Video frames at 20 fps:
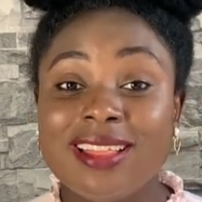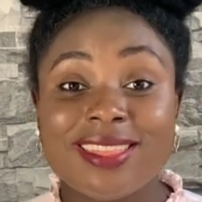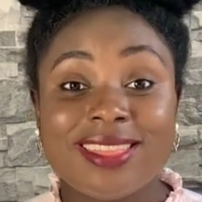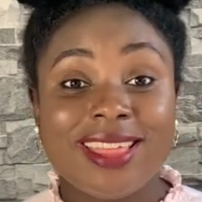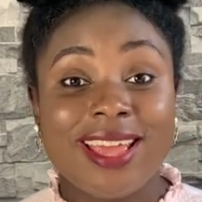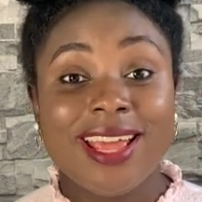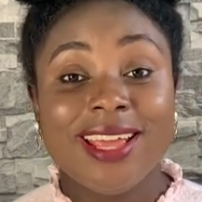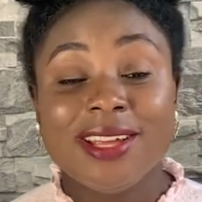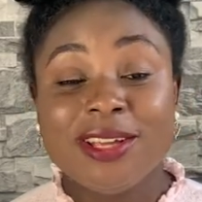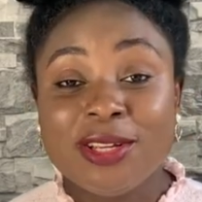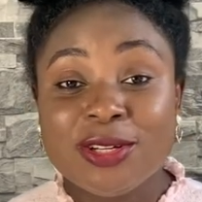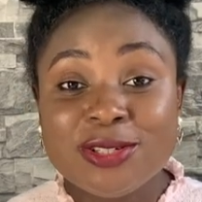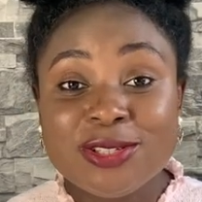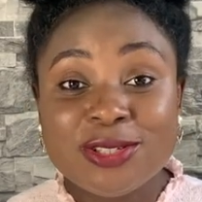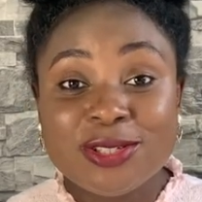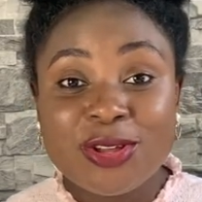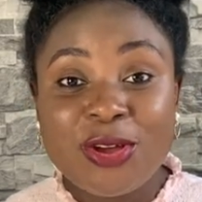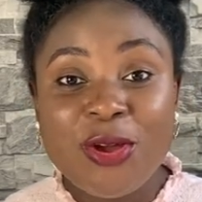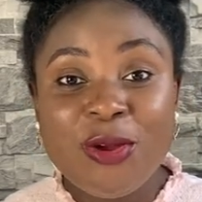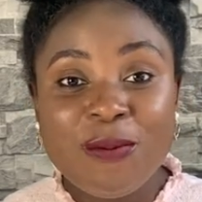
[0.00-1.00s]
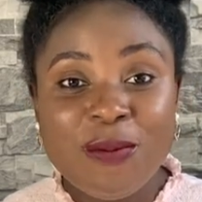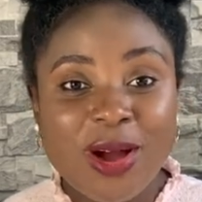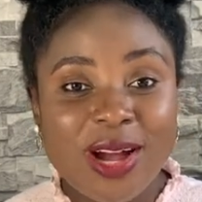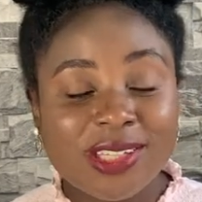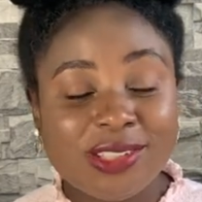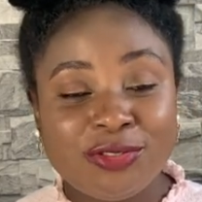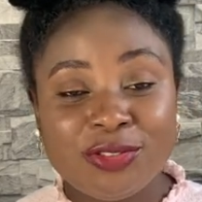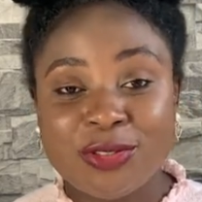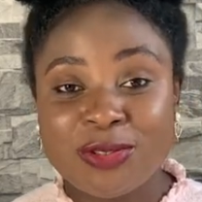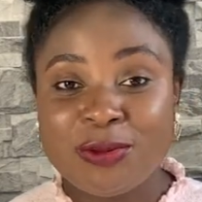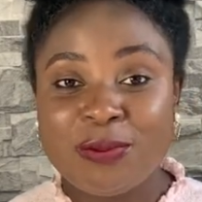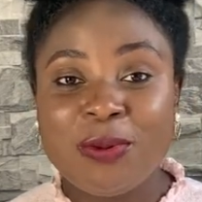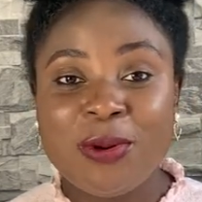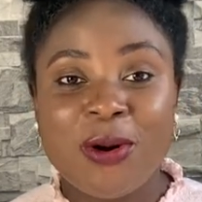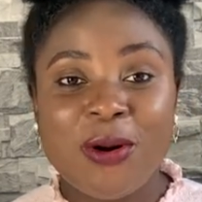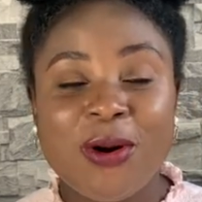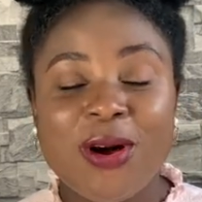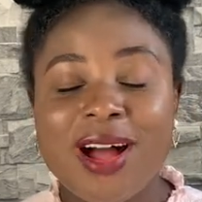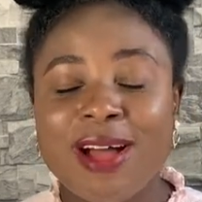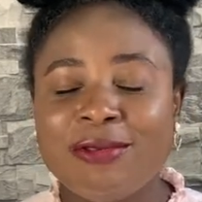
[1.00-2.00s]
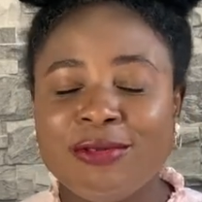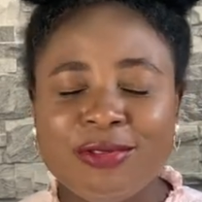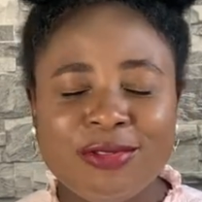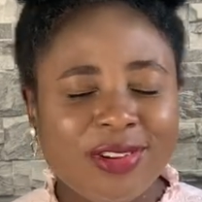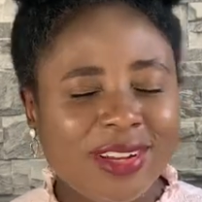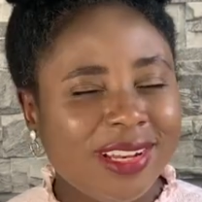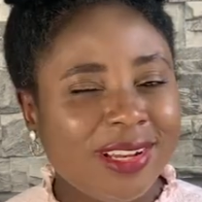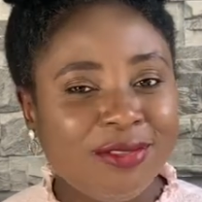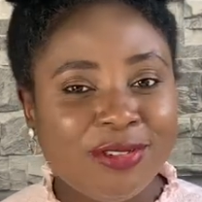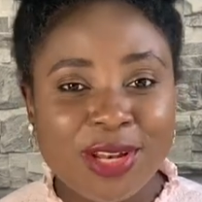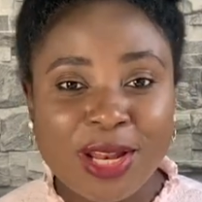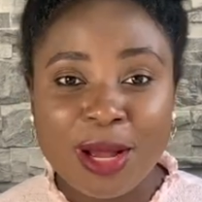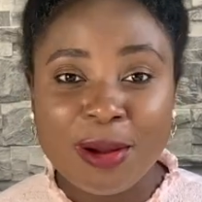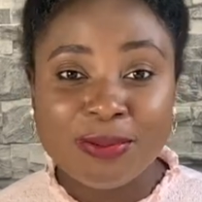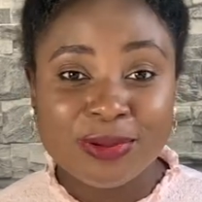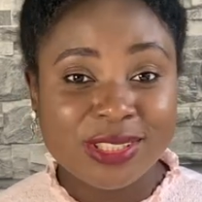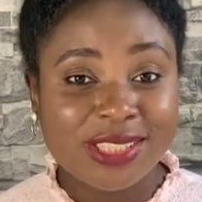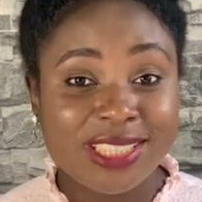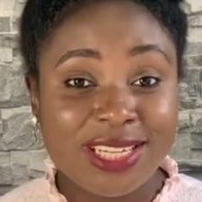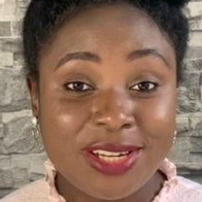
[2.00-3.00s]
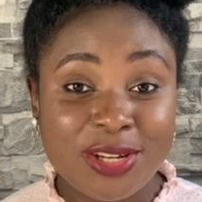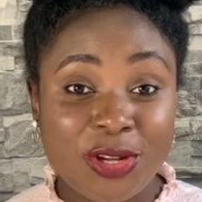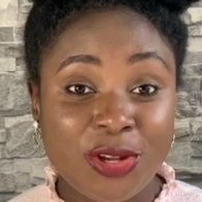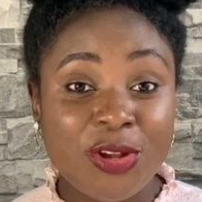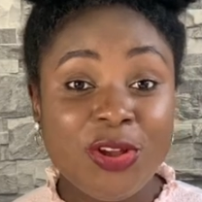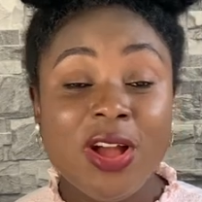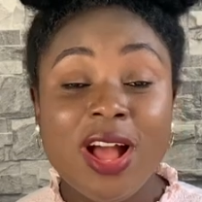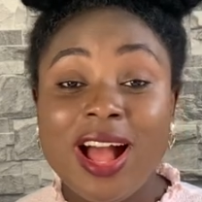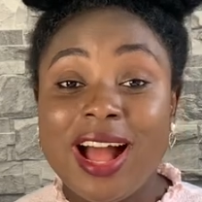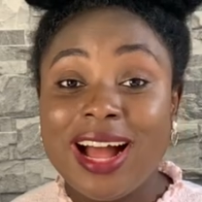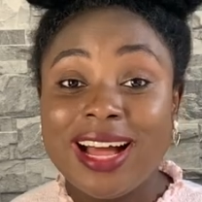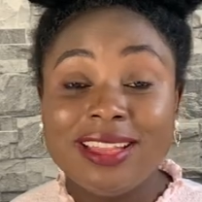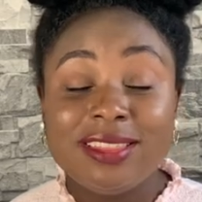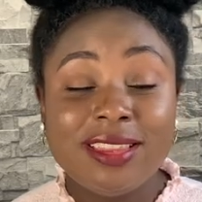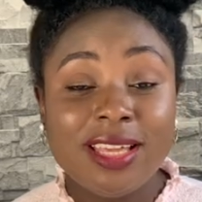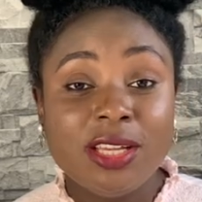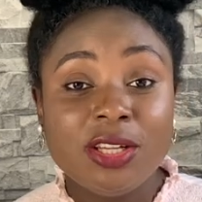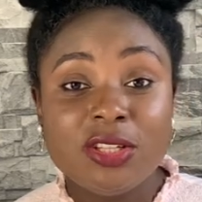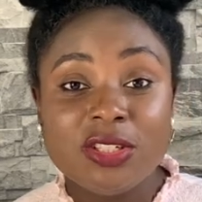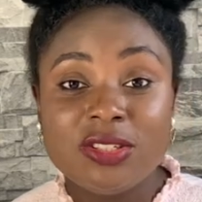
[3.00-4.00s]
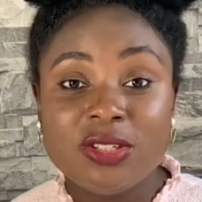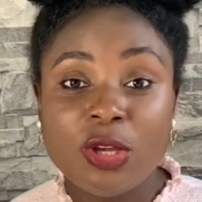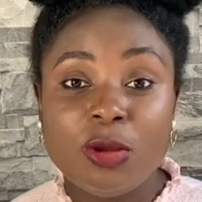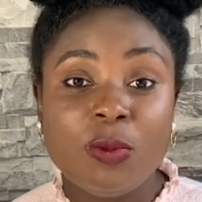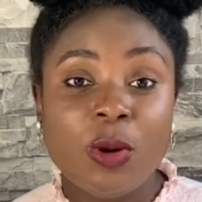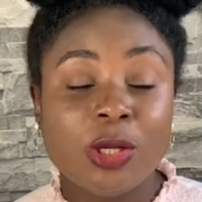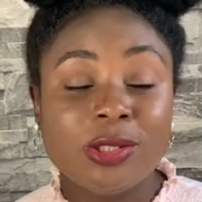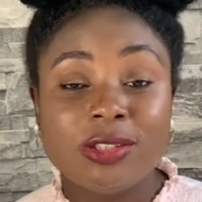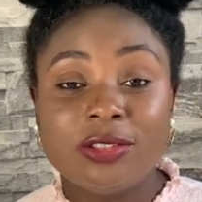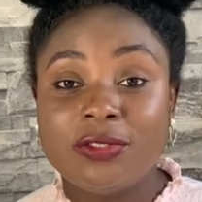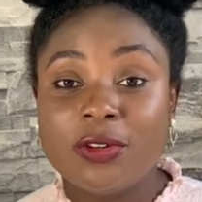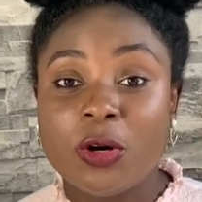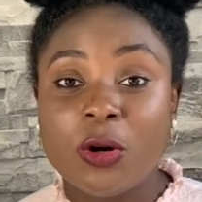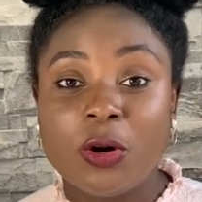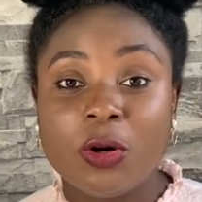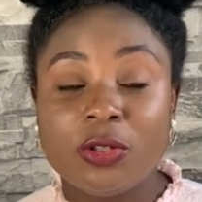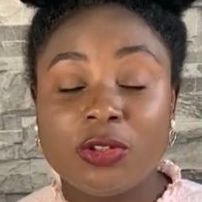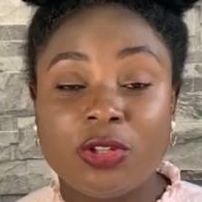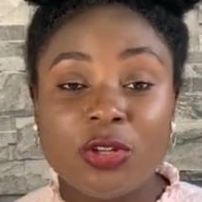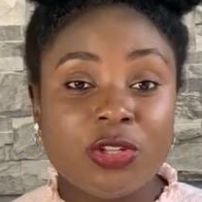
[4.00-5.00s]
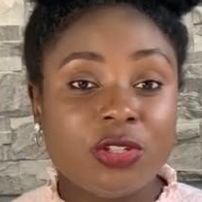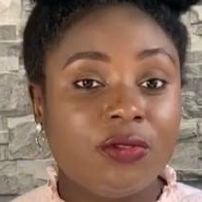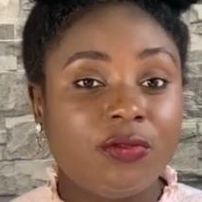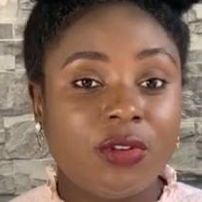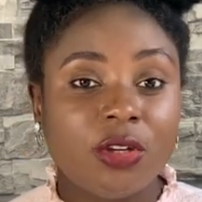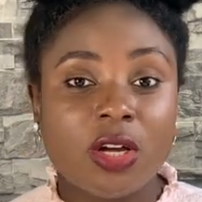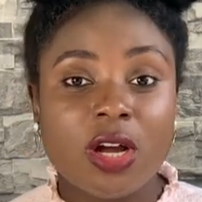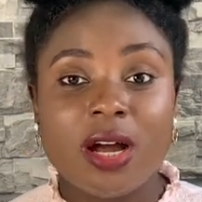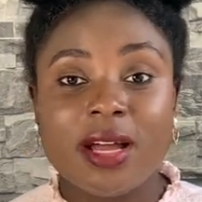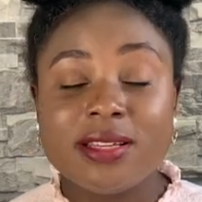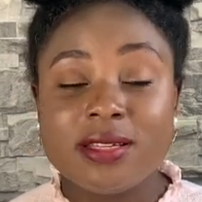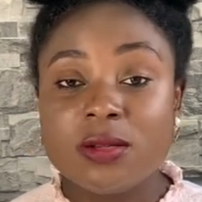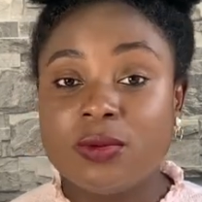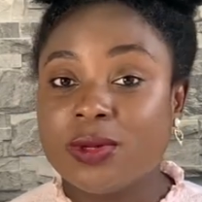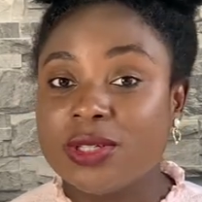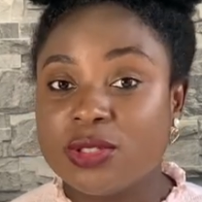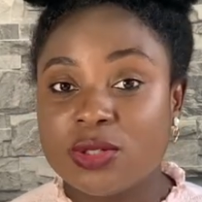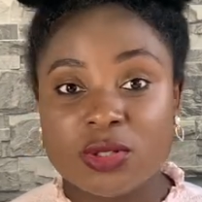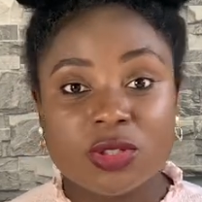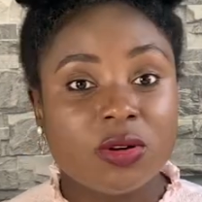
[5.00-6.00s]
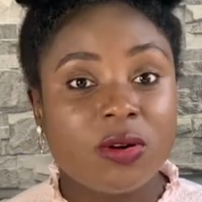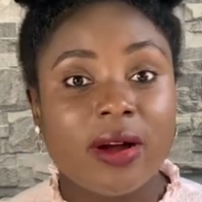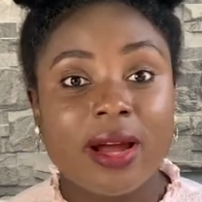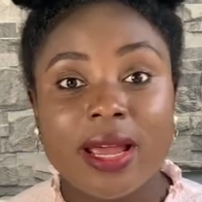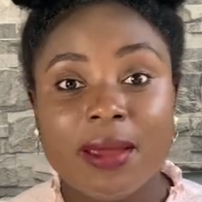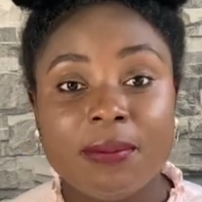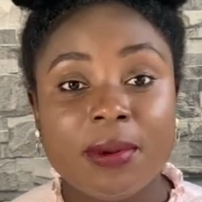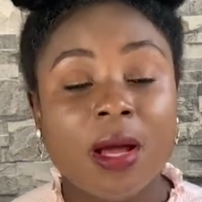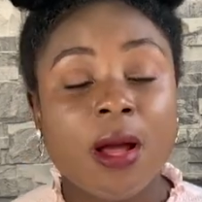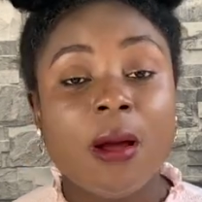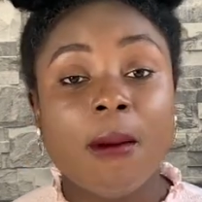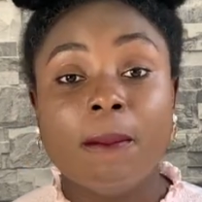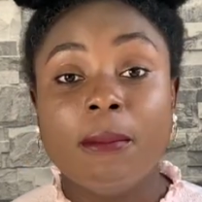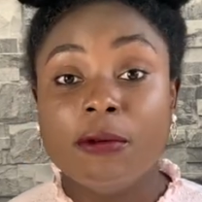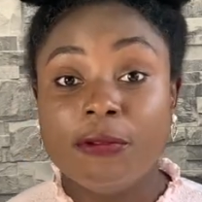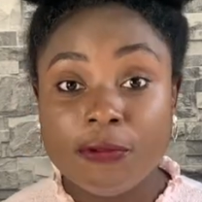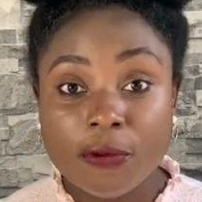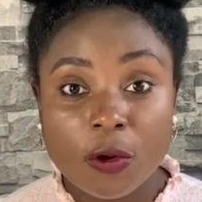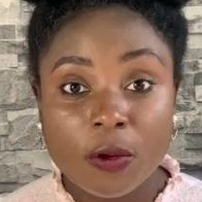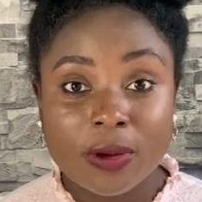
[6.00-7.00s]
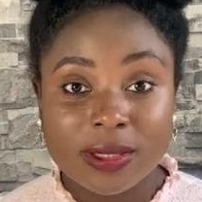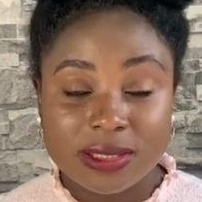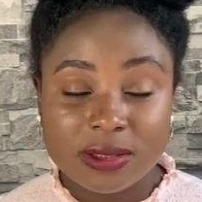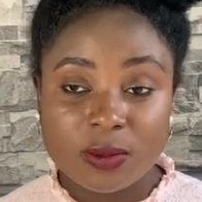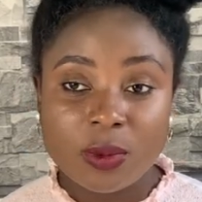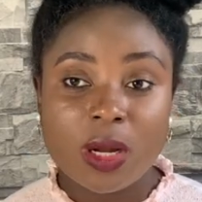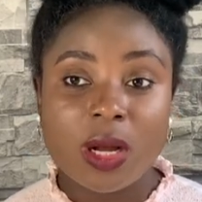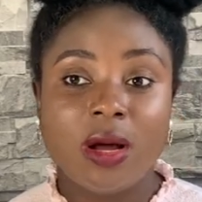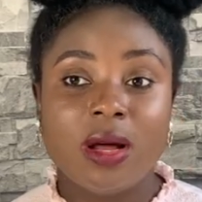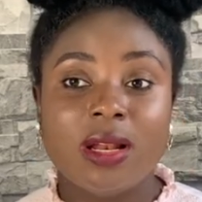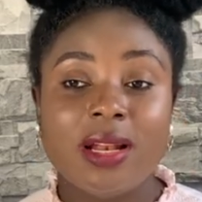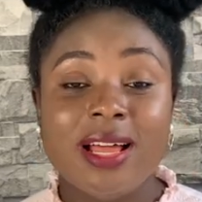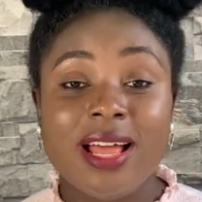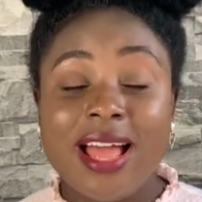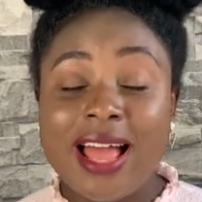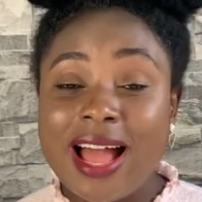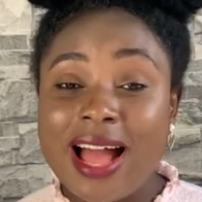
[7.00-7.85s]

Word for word: thank you so much for support i really really appreciate you and thank you so much for those of you guys who were subscribed before as well